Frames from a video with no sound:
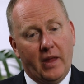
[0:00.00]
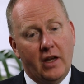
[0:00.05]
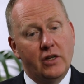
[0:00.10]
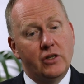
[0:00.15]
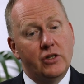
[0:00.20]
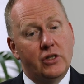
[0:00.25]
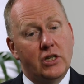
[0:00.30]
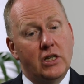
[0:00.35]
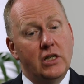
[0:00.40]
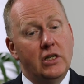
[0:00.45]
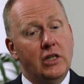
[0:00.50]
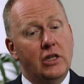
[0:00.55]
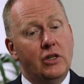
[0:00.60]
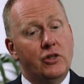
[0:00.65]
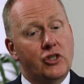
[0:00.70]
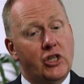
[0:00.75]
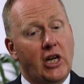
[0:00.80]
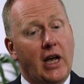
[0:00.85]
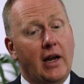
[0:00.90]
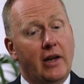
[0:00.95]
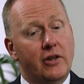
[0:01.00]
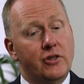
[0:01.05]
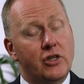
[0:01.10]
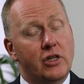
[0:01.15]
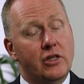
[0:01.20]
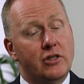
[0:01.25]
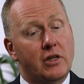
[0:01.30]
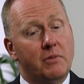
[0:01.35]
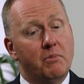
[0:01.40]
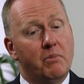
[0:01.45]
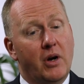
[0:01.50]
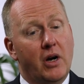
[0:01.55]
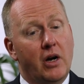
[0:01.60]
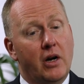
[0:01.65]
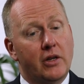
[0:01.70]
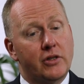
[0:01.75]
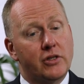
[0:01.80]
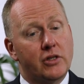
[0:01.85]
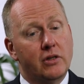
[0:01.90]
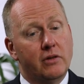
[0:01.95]
continued challenges in
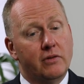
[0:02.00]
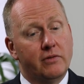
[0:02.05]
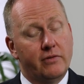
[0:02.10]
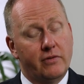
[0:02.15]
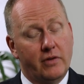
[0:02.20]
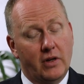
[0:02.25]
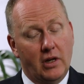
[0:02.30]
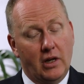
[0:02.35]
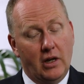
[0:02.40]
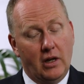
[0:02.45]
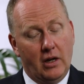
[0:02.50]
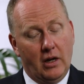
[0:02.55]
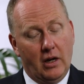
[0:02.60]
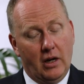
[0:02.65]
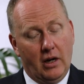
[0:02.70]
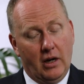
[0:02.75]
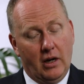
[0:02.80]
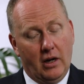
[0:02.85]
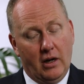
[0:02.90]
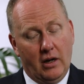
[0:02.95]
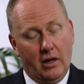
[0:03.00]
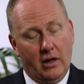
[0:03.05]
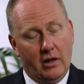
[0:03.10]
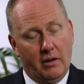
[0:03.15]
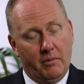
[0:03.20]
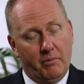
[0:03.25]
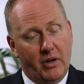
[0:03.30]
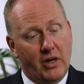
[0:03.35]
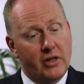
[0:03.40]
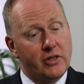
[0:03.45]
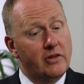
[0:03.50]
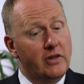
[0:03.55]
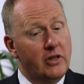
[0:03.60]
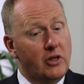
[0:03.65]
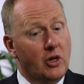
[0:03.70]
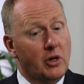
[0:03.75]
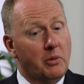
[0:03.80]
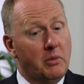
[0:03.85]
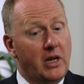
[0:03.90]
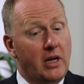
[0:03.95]
parts of the
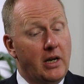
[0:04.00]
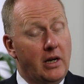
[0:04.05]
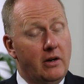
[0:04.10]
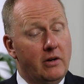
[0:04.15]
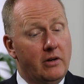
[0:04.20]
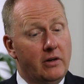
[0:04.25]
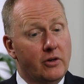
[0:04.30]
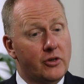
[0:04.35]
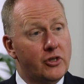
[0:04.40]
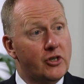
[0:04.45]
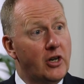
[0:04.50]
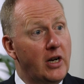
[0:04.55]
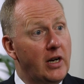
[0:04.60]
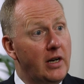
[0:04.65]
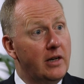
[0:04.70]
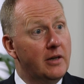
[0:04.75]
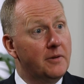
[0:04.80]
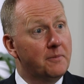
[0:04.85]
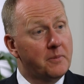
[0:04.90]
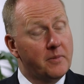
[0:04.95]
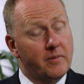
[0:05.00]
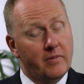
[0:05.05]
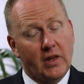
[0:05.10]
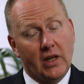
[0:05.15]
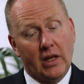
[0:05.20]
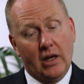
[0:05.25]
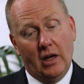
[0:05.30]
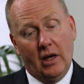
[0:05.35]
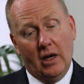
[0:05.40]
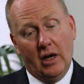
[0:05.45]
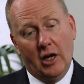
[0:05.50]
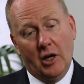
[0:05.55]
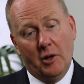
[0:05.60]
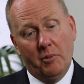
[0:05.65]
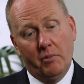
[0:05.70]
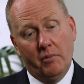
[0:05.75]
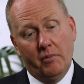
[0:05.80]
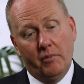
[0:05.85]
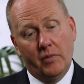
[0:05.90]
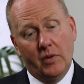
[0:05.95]
economy here in Australia.
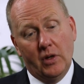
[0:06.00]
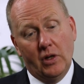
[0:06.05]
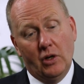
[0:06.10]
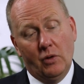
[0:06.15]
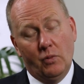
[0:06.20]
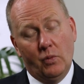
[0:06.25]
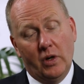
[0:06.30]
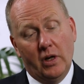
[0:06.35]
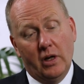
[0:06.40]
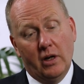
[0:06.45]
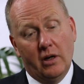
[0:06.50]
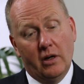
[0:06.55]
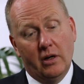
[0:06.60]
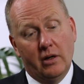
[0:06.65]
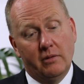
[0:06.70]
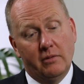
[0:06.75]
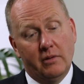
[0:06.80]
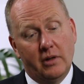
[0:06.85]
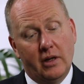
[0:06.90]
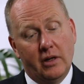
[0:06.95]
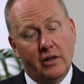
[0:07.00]
You know, we are